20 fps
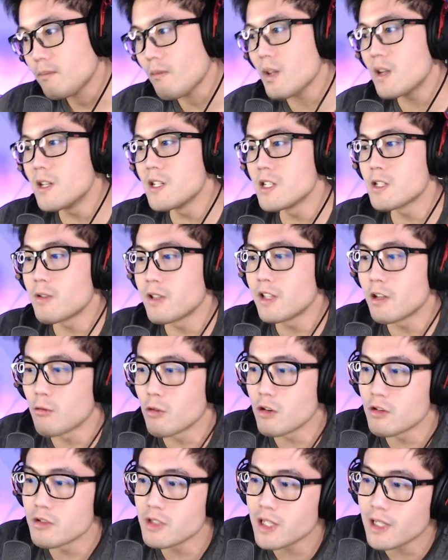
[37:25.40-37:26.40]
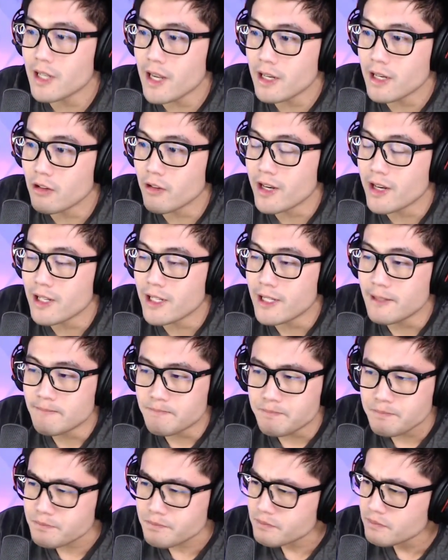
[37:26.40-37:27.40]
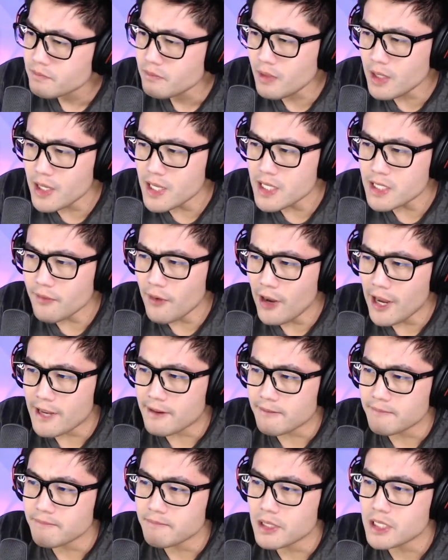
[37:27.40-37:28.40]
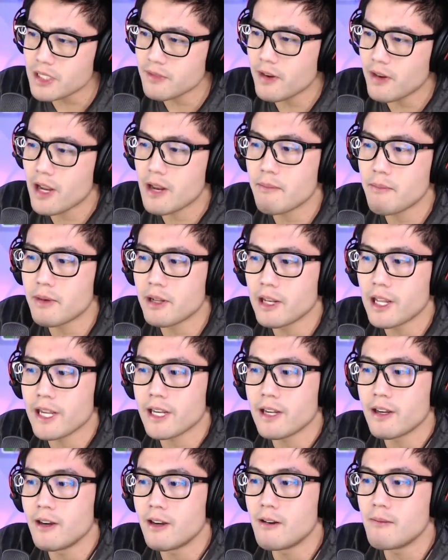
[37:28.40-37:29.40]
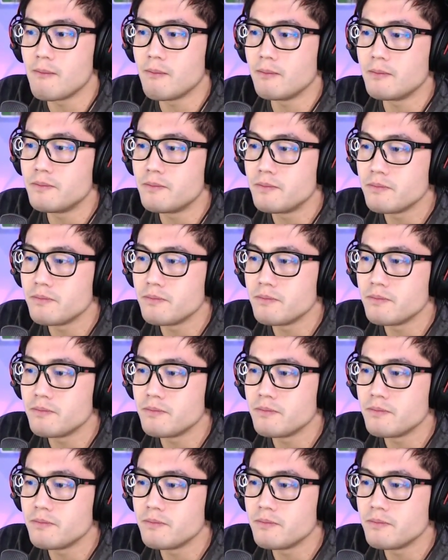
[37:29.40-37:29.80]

I just want their worlds to collide greatly. That's fine. That's fine. But like, um,